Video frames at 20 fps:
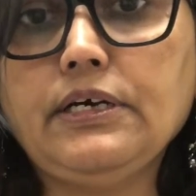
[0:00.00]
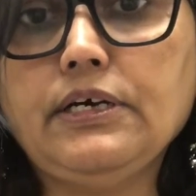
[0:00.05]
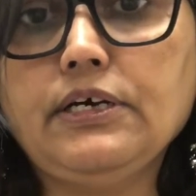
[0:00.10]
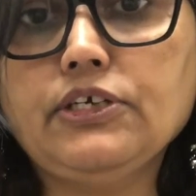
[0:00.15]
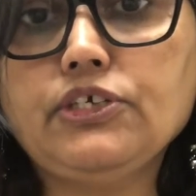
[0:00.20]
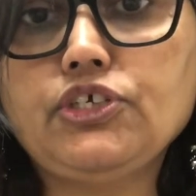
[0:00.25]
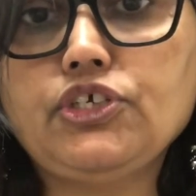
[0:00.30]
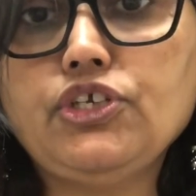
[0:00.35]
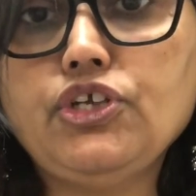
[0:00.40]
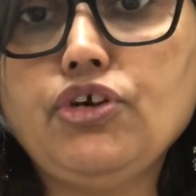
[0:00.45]

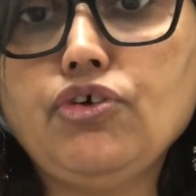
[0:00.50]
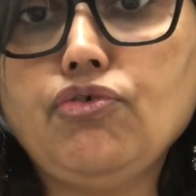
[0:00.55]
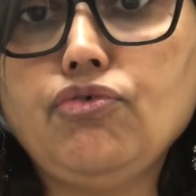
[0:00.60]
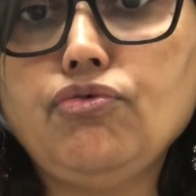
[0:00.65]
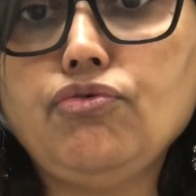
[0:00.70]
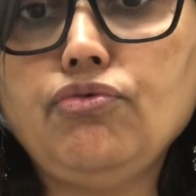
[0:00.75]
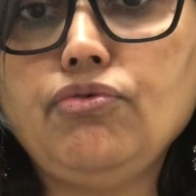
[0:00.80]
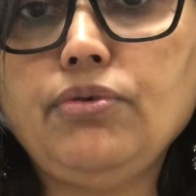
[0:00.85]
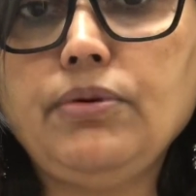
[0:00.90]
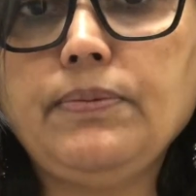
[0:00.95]

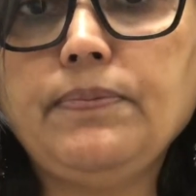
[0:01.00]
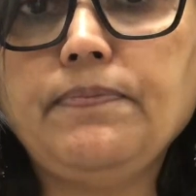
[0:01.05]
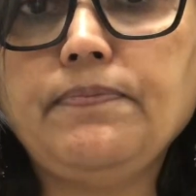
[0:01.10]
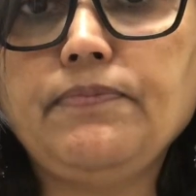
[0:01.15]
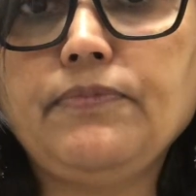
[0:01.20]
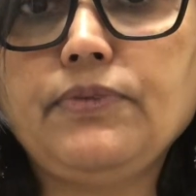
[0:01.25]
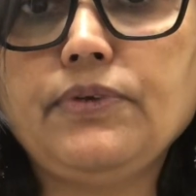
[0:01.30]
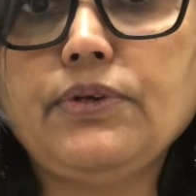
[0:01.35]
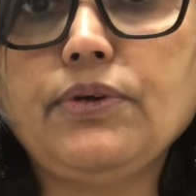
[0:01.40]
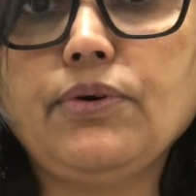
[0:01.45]
Snow,
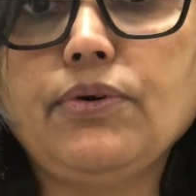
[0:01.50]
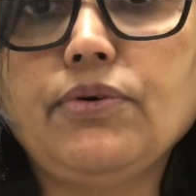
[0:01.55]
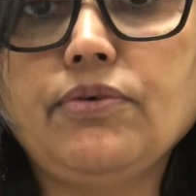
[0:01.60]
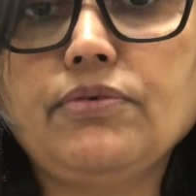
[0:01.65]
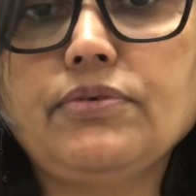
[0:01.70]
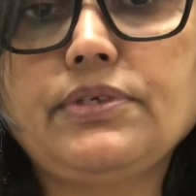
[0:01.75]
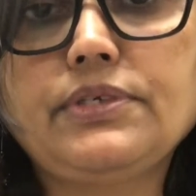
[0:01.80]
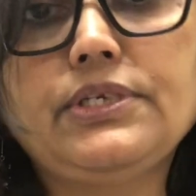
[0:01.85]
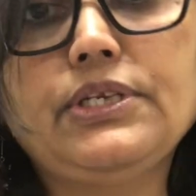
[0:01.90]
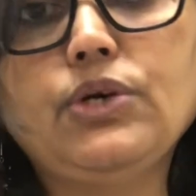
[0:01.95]
so
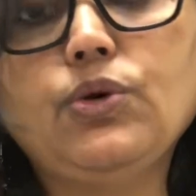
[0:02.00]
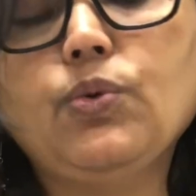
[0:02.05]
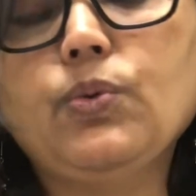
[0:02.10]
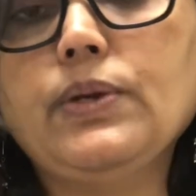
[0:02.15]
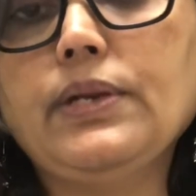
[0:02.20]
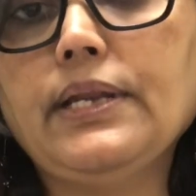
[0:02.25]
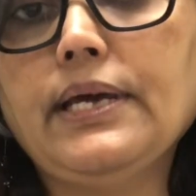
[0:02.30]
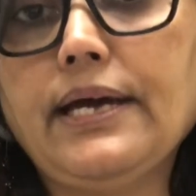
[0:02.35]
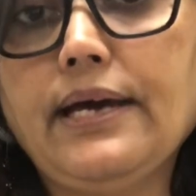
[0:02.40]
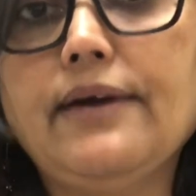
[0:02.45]
snow
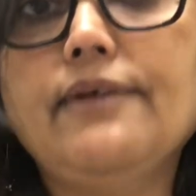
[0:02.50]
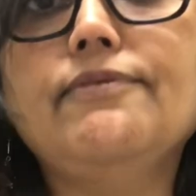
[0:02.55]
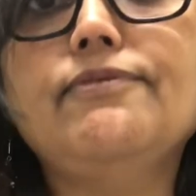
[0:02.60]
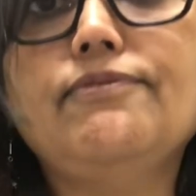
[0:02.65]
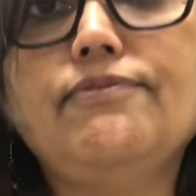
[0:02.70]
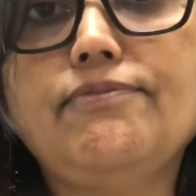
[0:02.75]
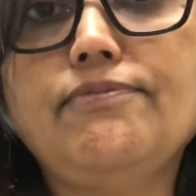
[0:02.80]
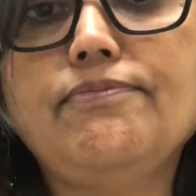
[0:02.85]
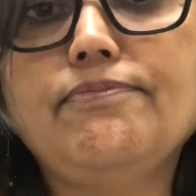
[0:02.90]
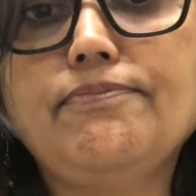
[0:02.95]
will have
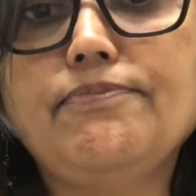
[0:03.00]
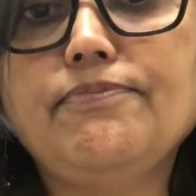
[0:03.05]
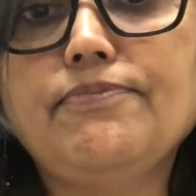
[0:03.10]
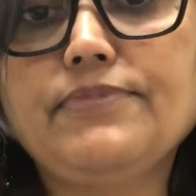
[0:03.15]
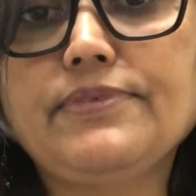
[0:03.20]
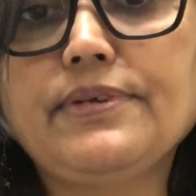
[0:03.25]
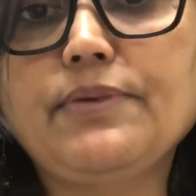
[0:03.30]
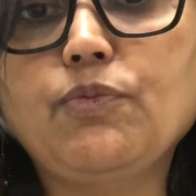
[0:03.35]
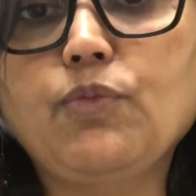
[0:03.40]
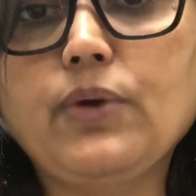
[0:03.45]

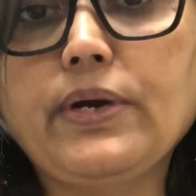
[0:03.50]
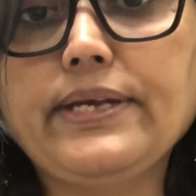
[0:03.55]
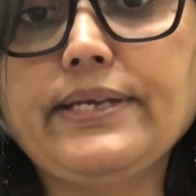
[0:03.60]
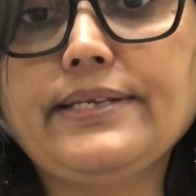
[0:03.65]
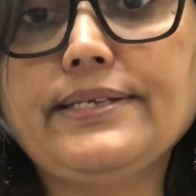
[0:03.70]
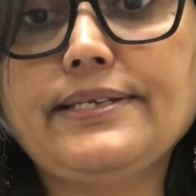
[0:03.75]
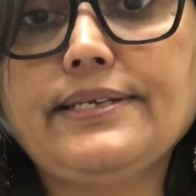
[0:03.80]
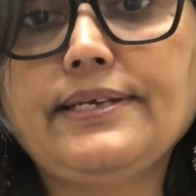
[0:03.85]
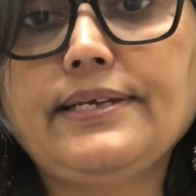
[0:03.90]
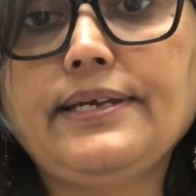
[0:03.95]
some
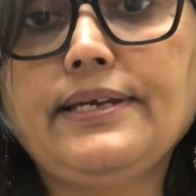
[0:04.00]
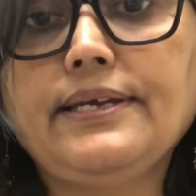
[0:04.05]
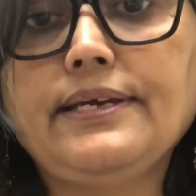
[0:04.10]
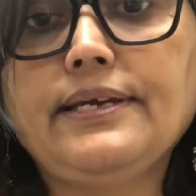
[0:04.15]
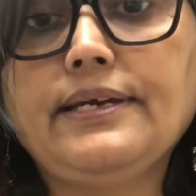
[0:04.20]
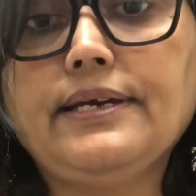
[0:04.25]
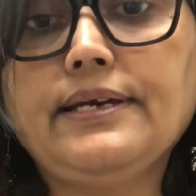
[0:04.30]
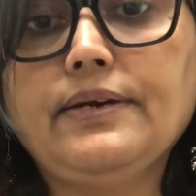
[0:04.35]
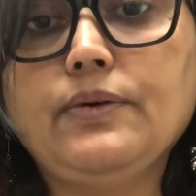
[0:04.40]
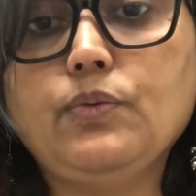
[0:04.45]
white,
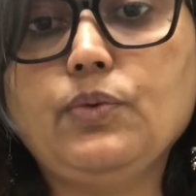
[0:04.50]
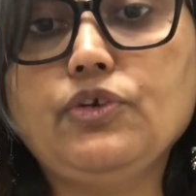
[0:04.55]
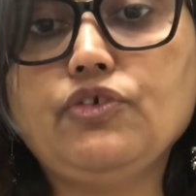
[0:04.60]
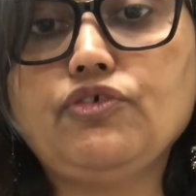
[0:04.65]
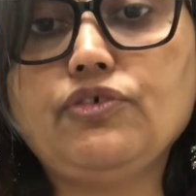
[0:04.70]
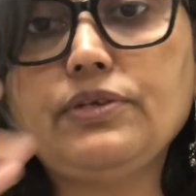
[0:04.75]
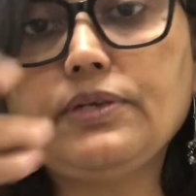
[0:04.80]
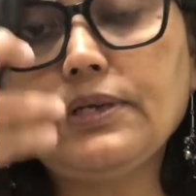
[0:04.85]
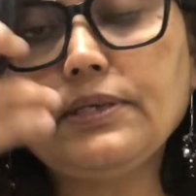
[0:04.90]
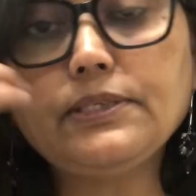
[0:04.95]

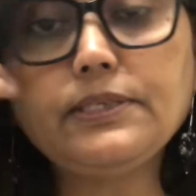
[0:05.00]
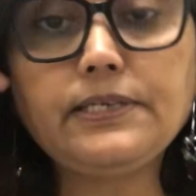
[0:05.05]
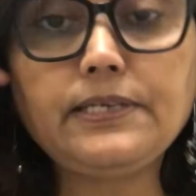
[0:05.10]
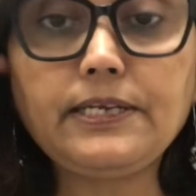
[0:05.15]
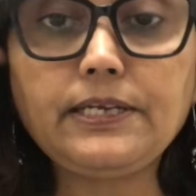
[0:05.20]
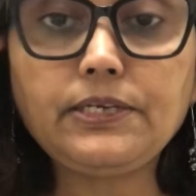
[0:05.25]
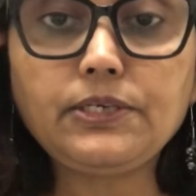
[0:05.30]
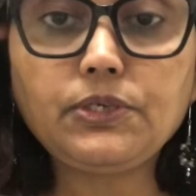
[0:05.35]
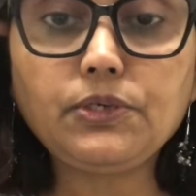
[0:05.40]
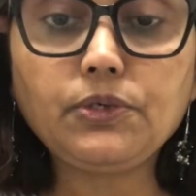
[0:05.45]
which doesn't
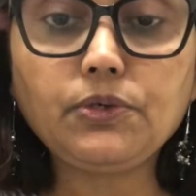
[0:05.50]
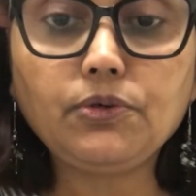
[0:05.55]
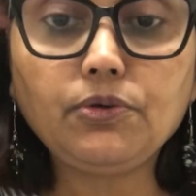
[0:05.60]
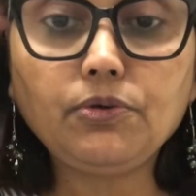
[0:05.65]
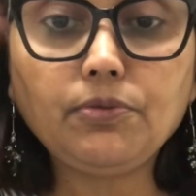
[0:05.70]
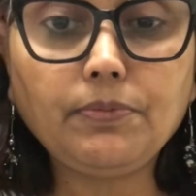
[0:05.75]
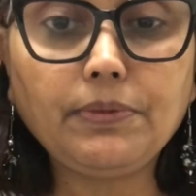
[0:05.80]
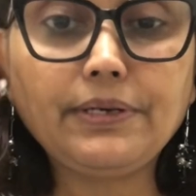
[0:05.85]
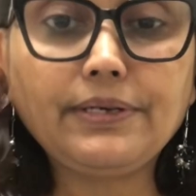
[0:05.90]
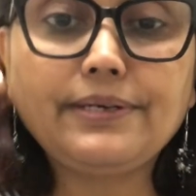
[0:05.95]
need to,
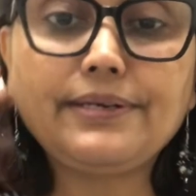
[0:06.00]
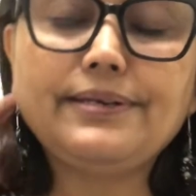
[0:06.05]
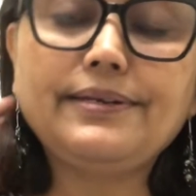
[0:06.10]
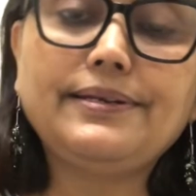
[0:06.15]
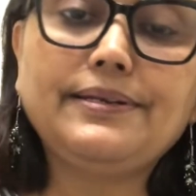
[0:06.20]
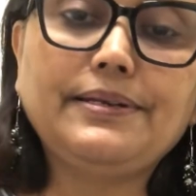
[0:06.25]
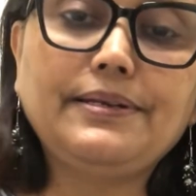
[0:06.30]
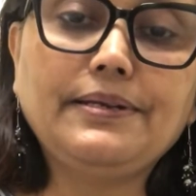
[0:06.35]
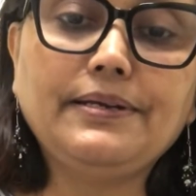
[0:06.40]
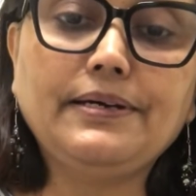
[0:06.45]
but
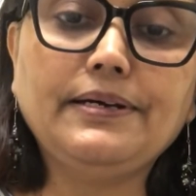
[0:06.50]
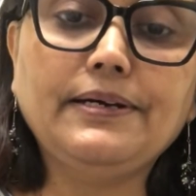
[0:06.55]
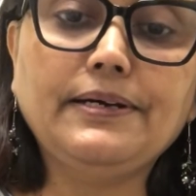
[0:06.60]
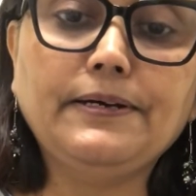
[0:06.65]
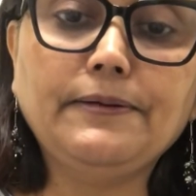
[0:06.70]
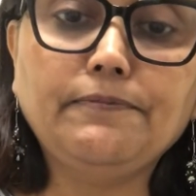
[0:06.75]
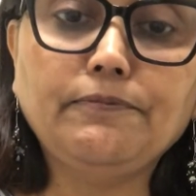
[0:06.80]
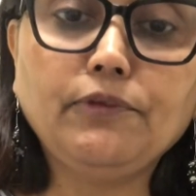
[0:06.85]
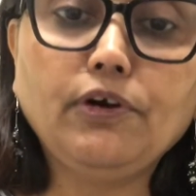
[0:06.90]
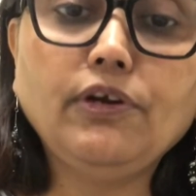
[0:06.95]

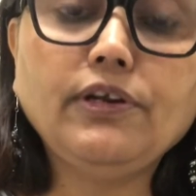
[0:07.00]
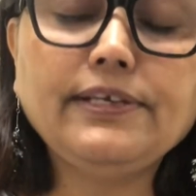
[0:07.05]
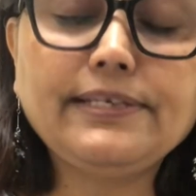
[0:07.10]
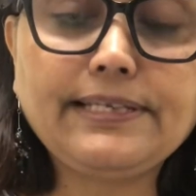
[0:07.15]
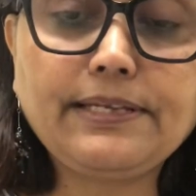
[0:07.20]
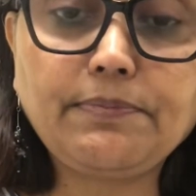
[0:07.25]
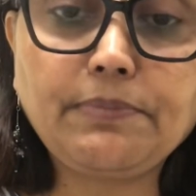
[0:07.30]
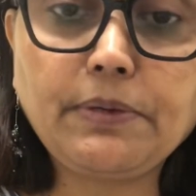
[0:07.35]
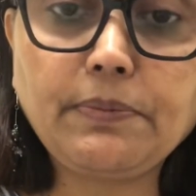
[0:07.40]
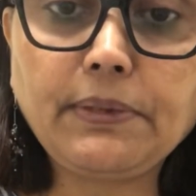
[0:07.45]

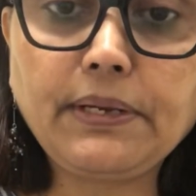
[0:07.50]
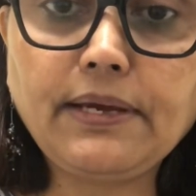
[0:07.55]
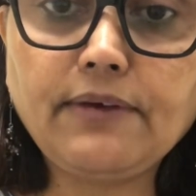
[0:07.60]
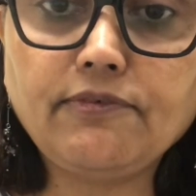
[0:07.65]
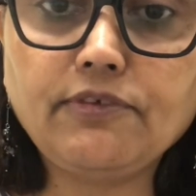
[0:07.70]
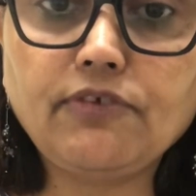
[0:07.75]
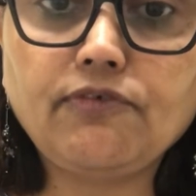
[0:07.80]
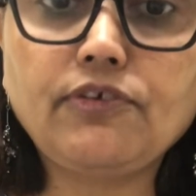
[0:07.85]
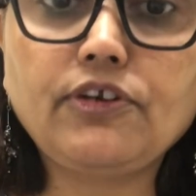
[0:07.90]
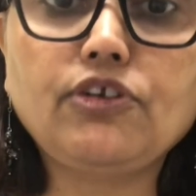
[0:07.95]
honestly people have
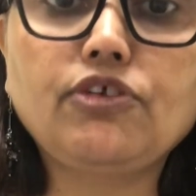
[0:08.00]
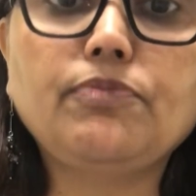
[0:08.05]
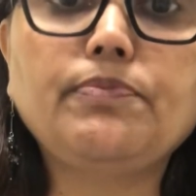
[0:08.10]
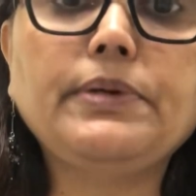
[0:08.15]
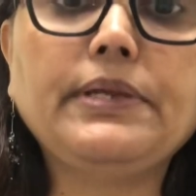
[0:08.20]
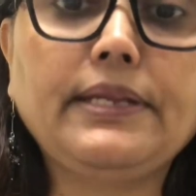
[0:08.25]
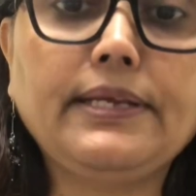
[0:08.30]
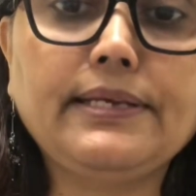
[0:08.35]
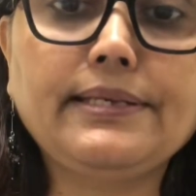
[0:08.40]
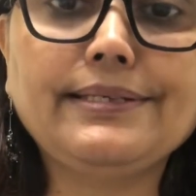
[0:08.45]
different
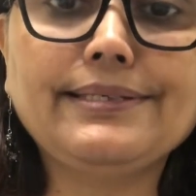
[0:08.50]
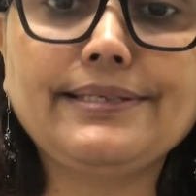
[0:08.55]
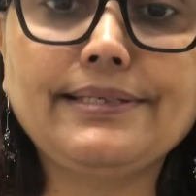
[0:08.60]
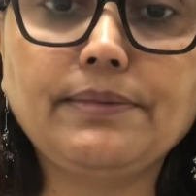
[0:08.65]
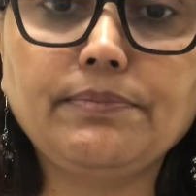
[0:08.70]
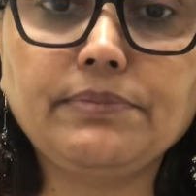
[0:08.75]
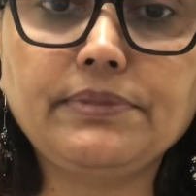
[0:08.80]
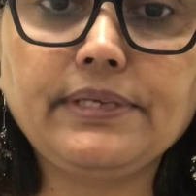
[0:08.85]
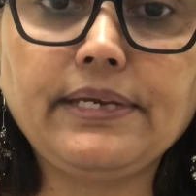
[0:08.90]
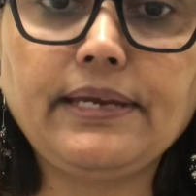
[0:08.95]
opinions.
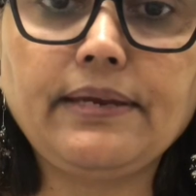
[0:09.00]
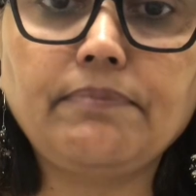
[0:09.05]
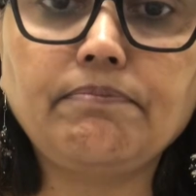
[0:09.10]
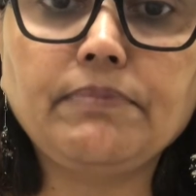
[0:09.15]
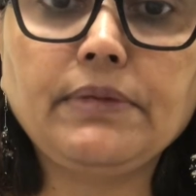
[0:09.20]
Some say